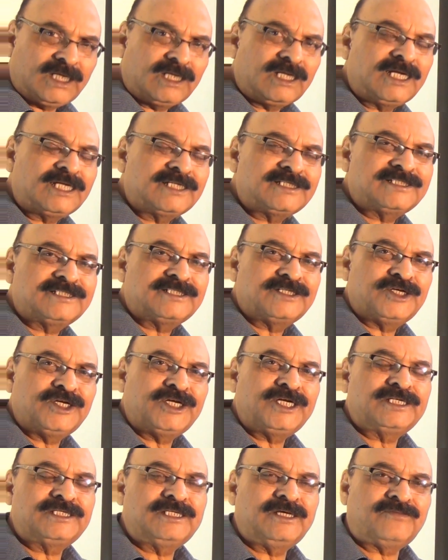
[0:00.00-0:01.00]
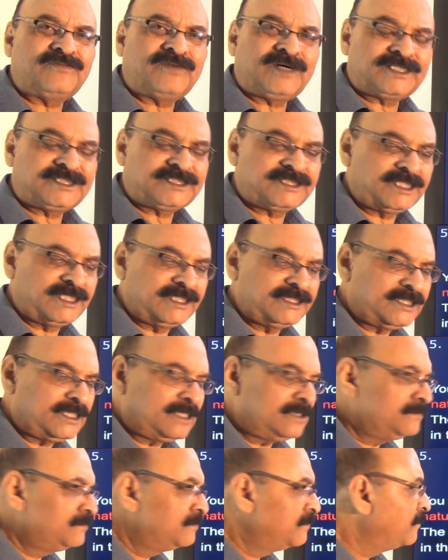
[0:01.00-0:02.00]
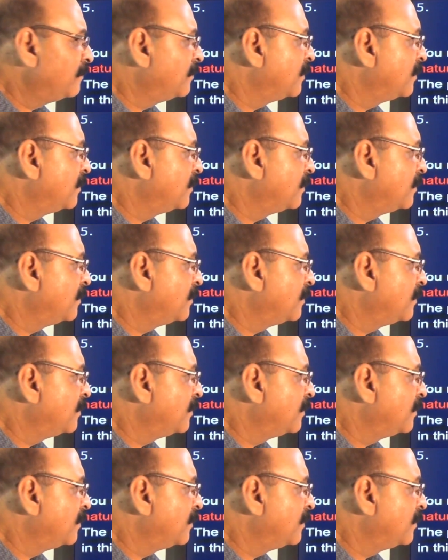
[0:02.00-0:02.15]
Let's read the first stanza.